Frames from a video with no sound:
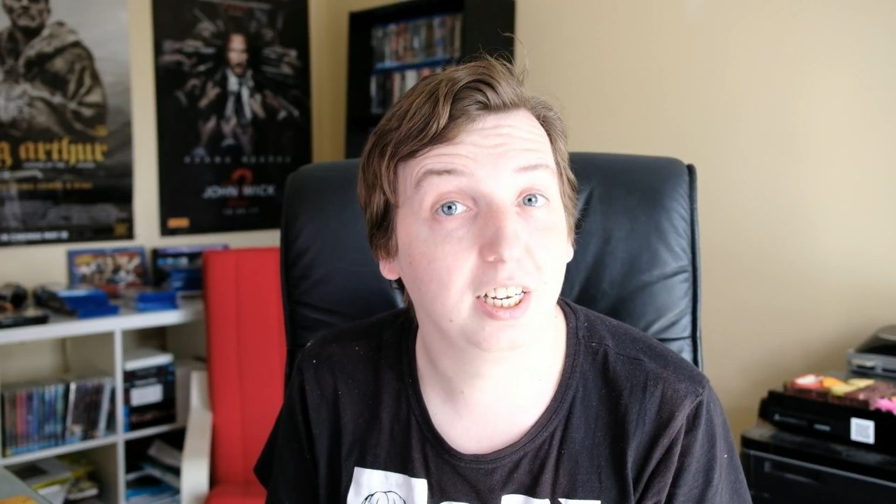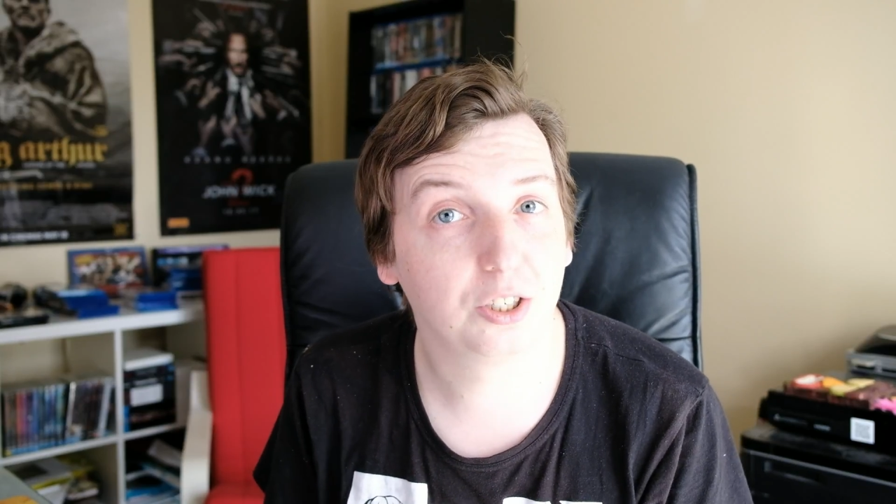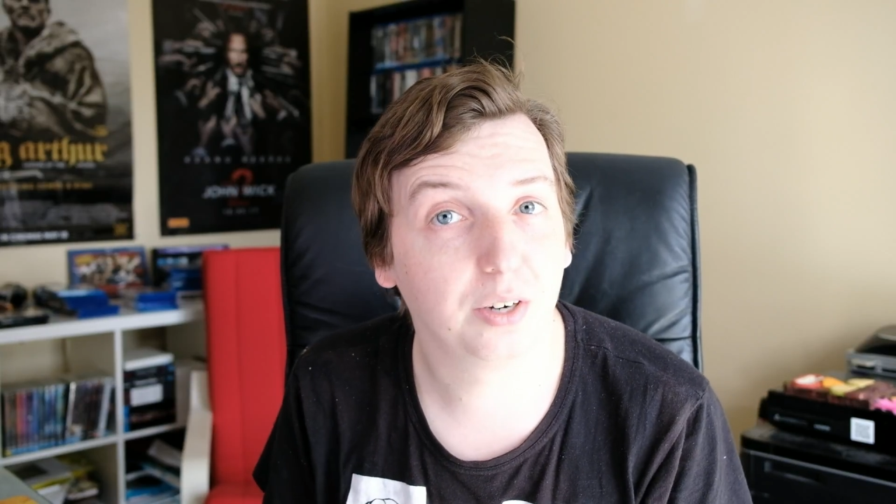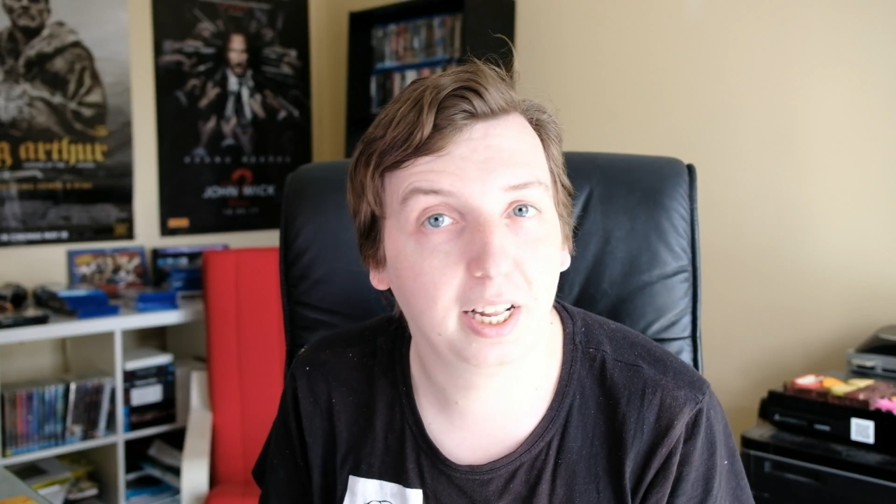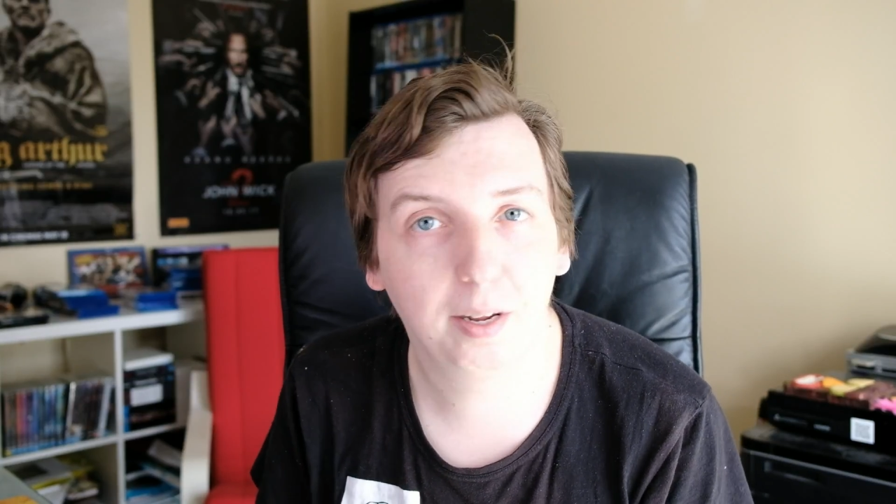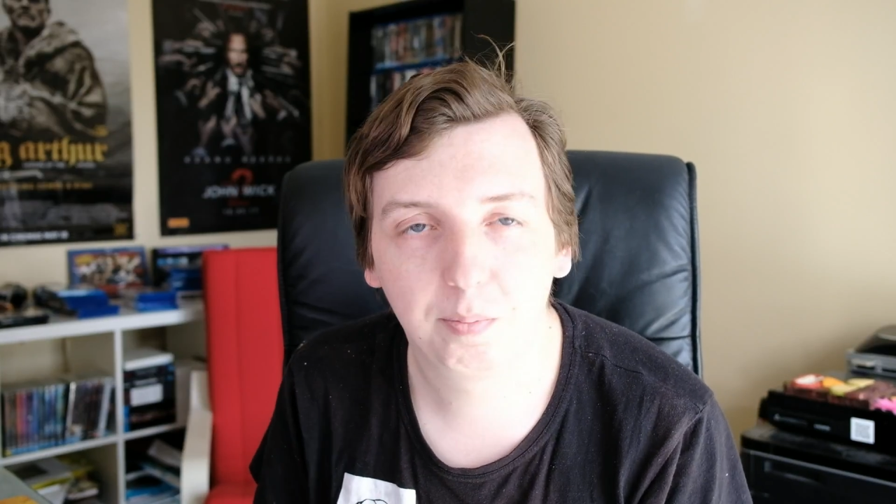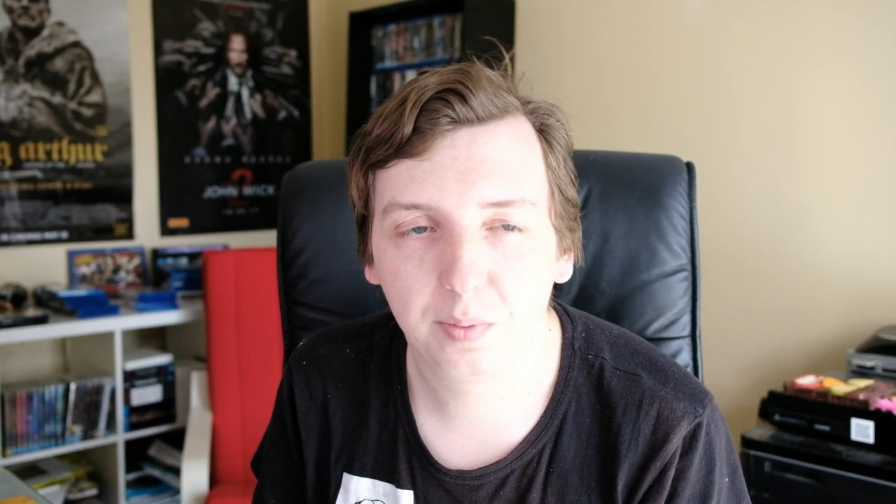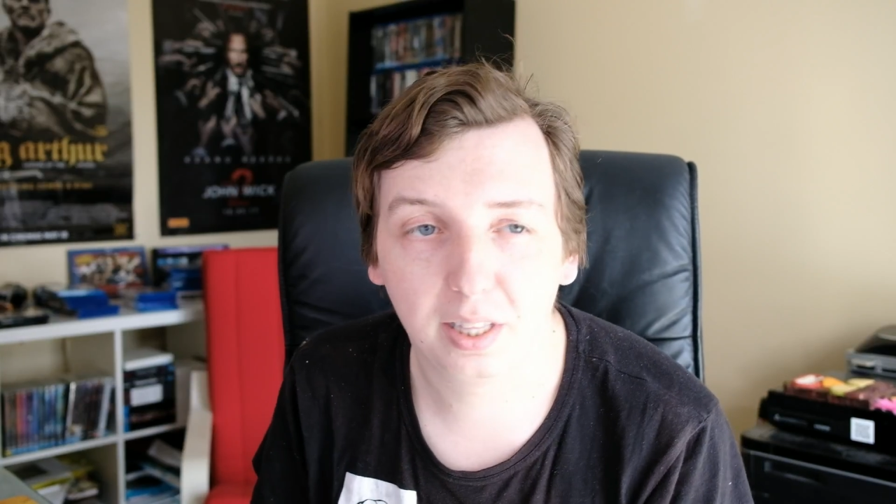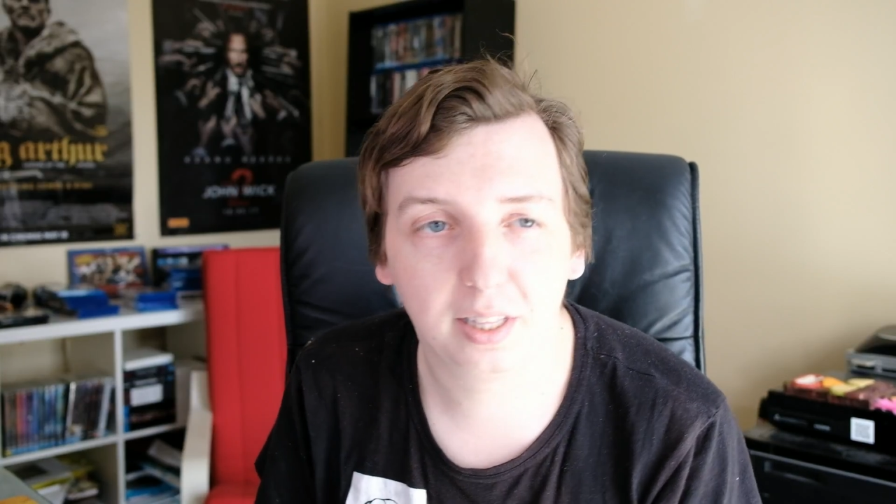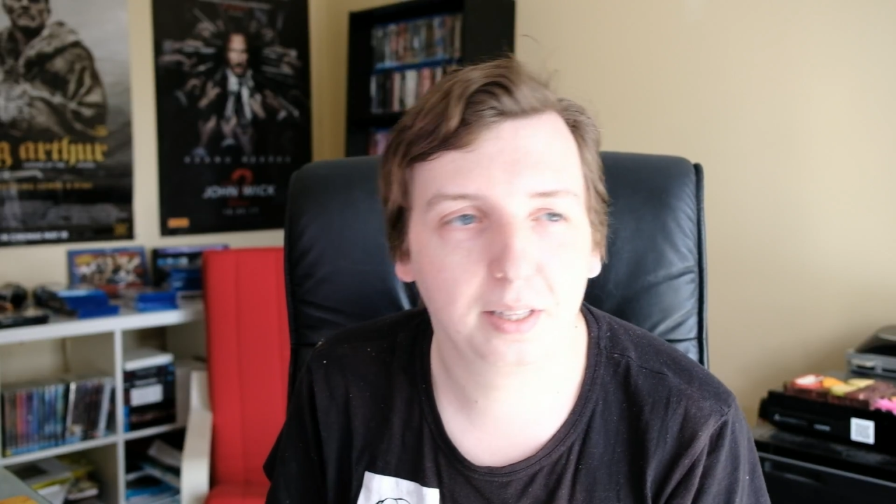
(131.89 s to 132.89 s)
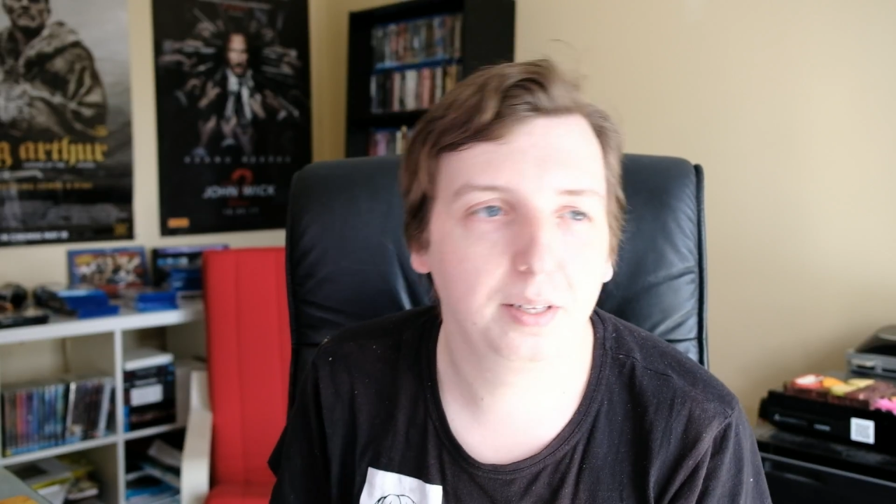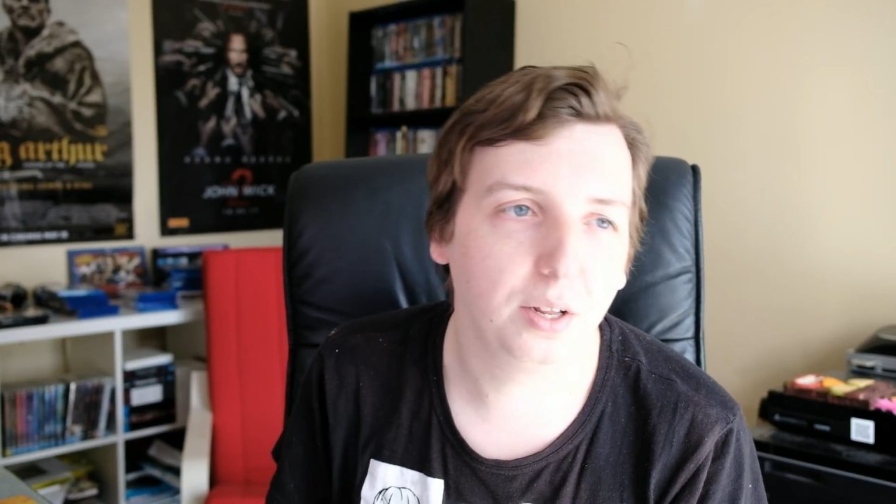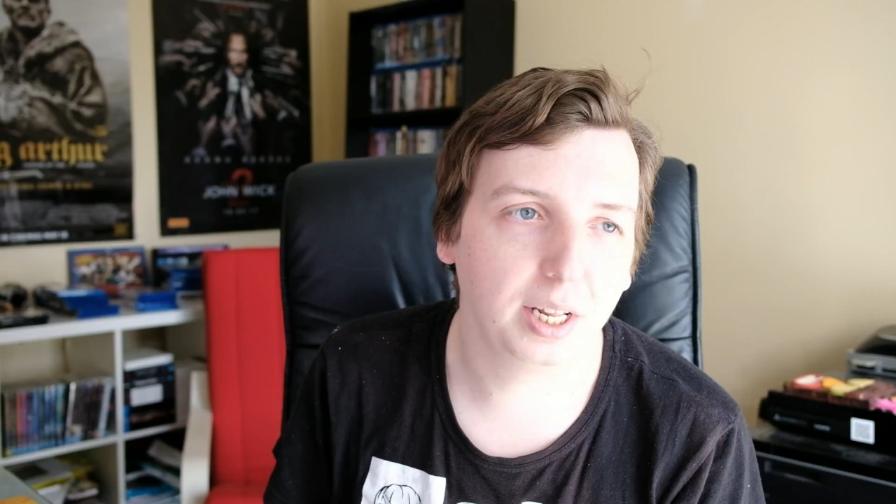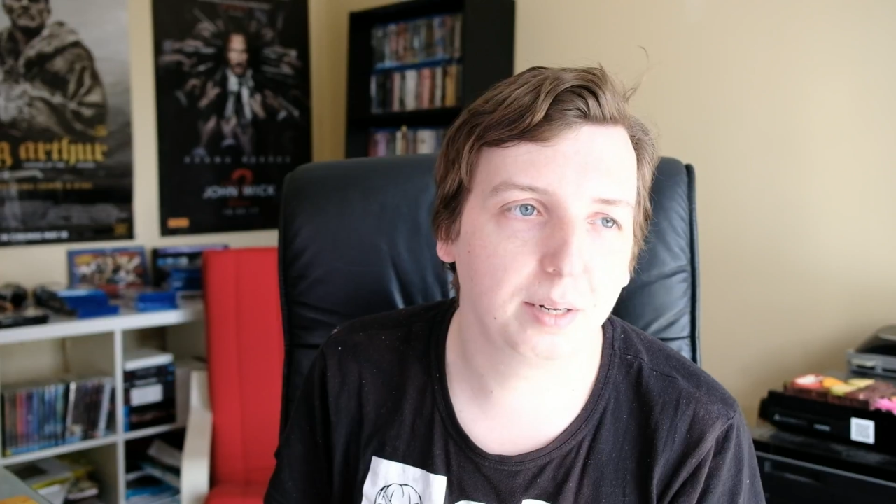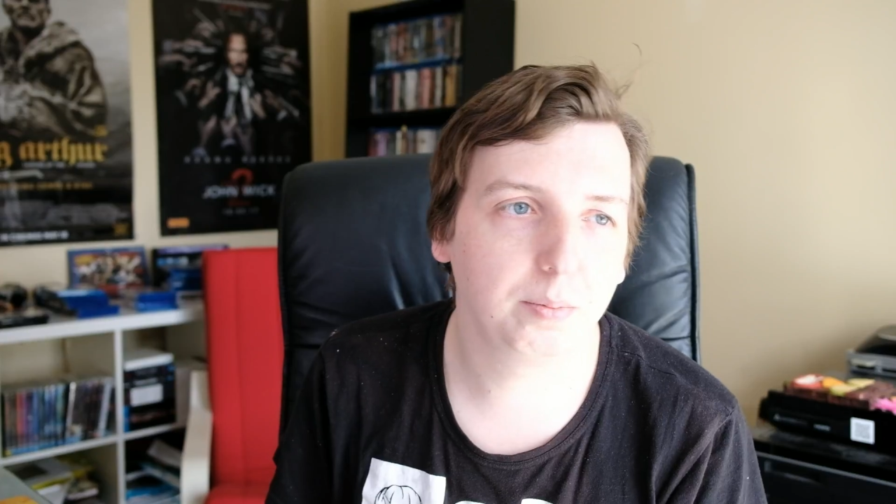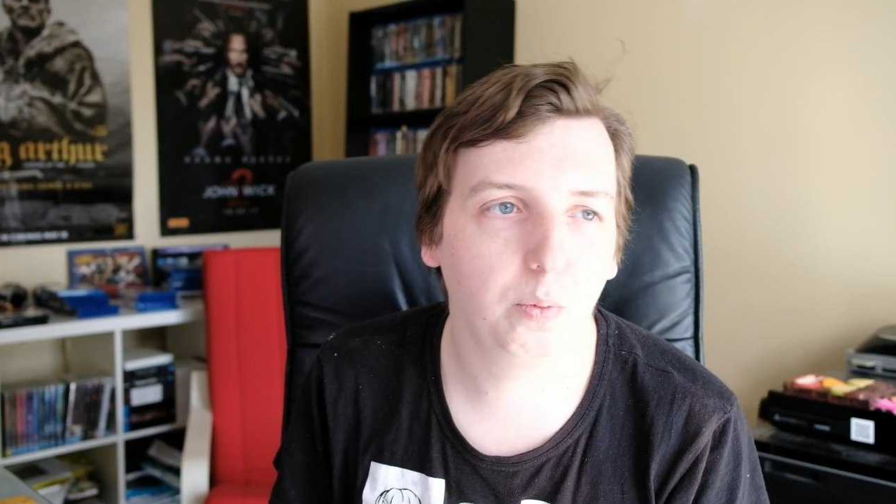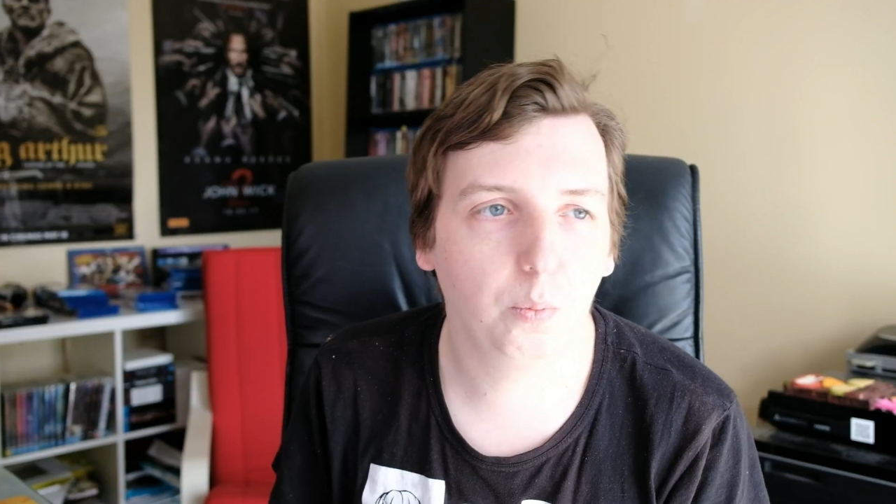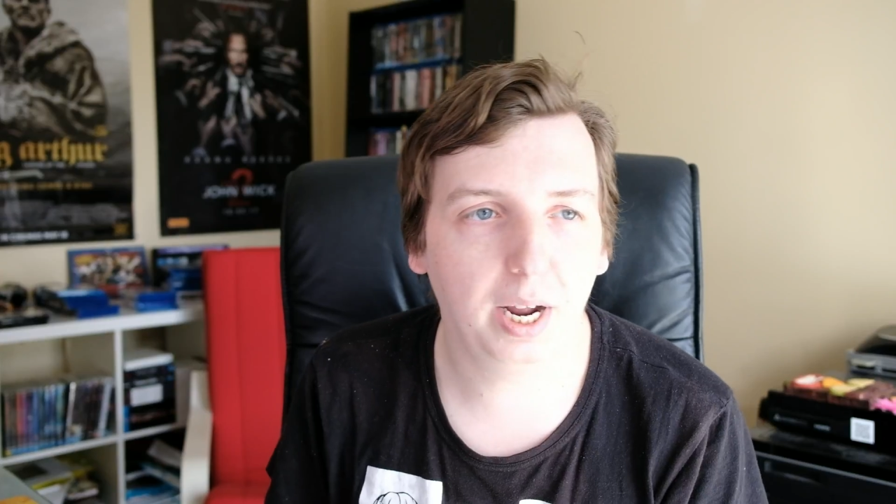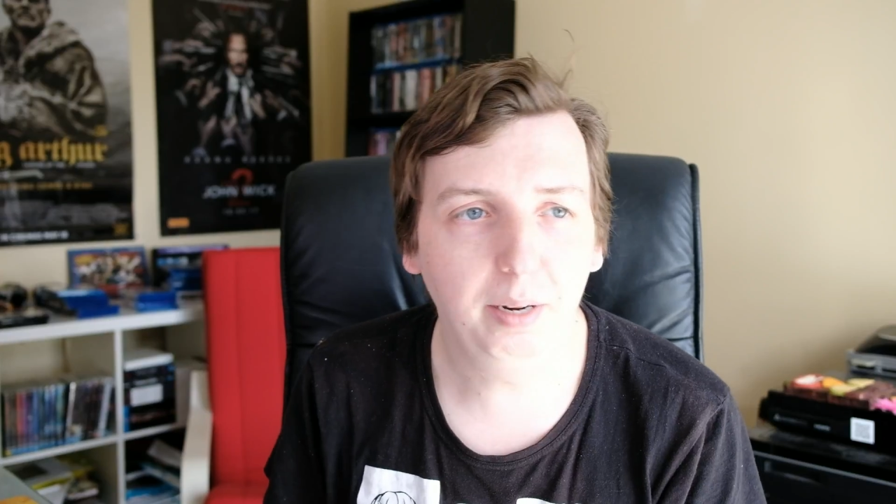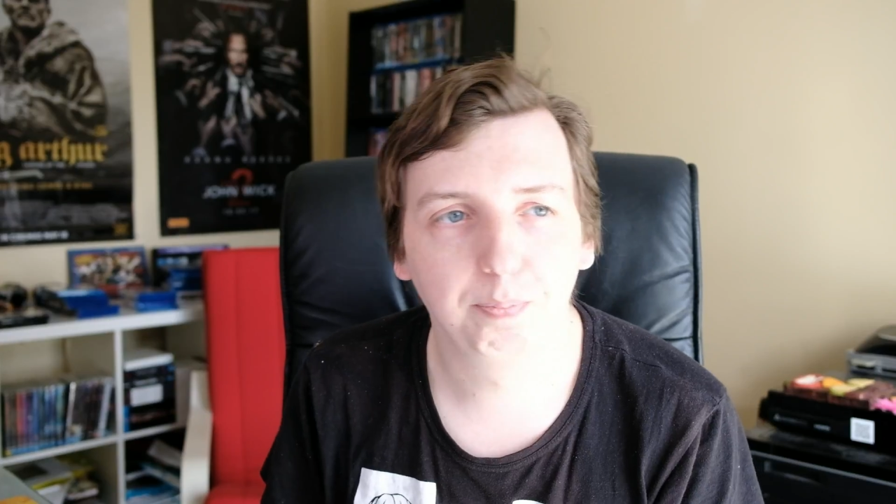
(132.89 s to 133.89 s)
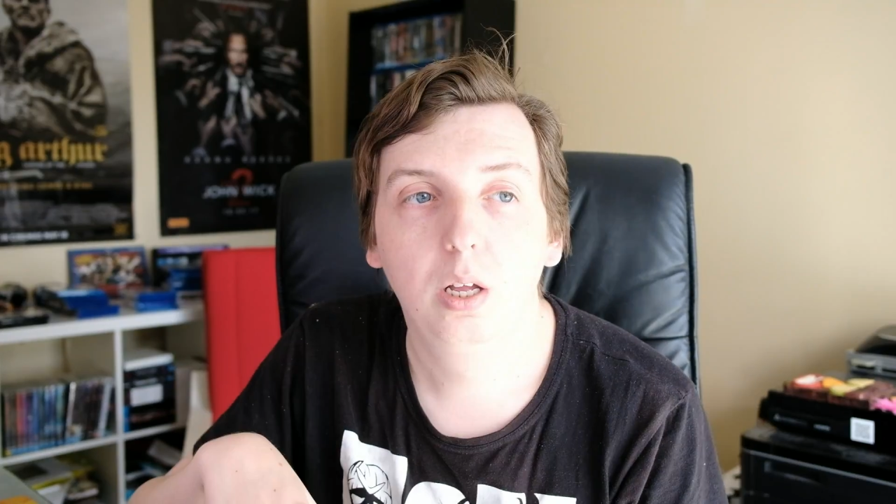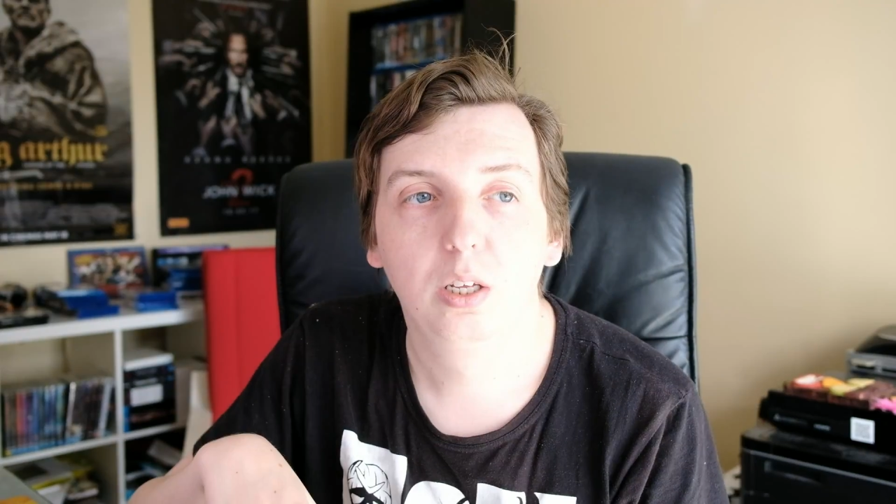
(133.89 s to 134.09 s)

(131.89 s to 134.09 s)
Australia on that way.